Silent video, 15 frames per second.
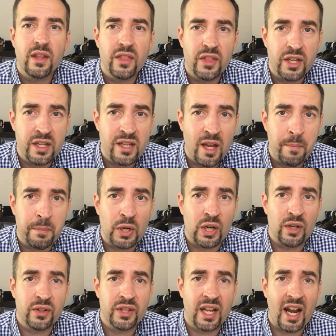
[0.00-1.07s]
the
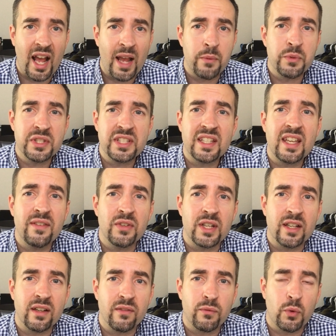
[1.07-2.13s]
number that I was
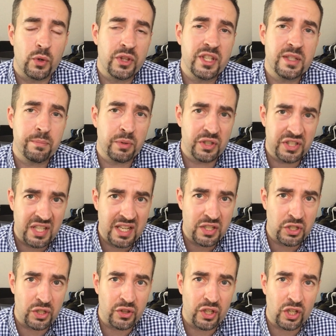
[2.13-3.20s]
given for this
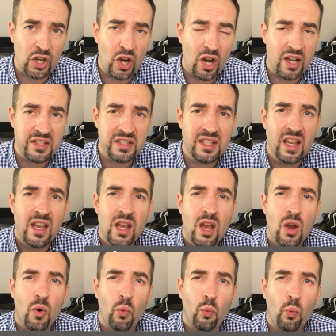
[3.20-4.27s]
procedure, the cost,
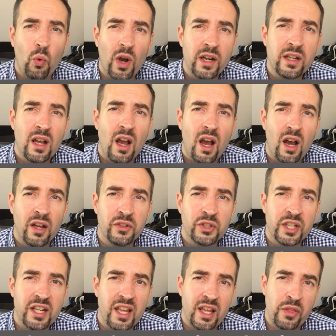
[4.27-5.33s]

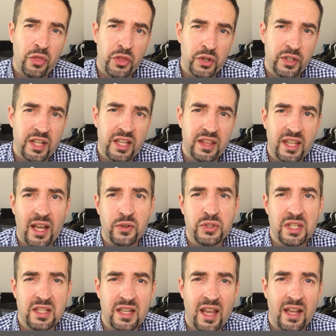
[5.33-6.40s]

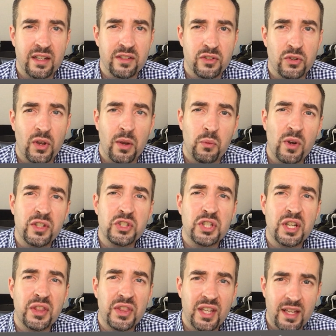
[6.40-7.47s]
130,000 yen. So I want
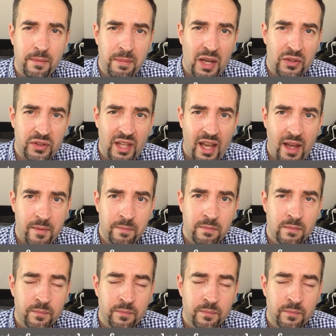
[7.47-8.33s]
you to think about that.